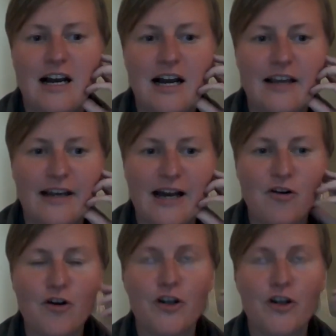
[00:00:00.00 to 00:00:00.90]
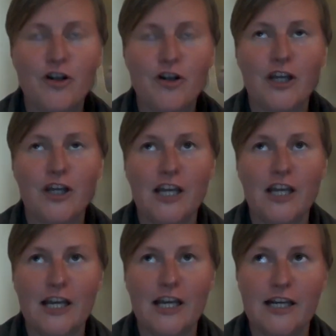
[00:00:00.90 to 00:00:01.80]
And now
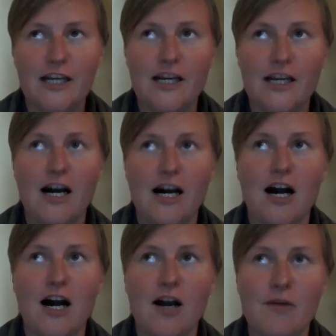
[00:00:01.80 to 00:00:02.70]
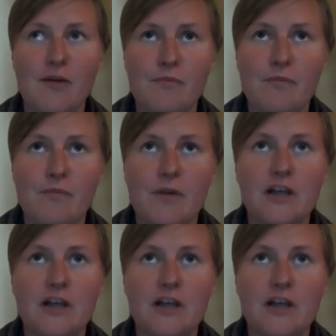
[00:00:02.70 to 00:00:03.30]
again, I'm